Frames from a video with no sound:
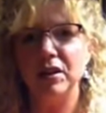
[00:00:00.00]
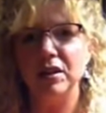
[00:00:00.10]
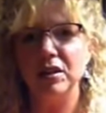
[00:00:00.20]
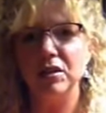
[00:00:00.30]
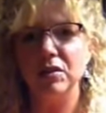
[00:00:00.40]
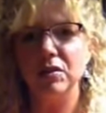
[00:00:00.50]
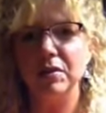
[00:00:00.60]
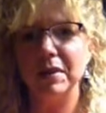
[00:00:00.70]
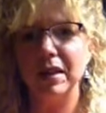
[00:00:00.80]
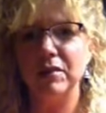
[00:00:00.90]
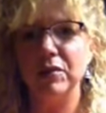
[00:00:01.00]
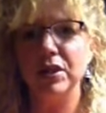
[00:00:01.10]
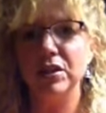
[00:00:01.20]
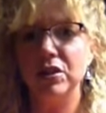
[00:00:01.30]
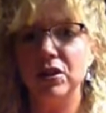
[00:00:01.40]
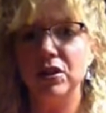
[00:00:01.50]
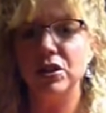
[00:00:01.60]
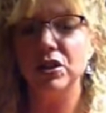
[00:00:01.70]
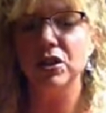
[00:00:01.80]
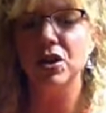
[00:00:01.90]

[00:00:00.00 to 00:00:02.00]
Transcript: into some kind of research,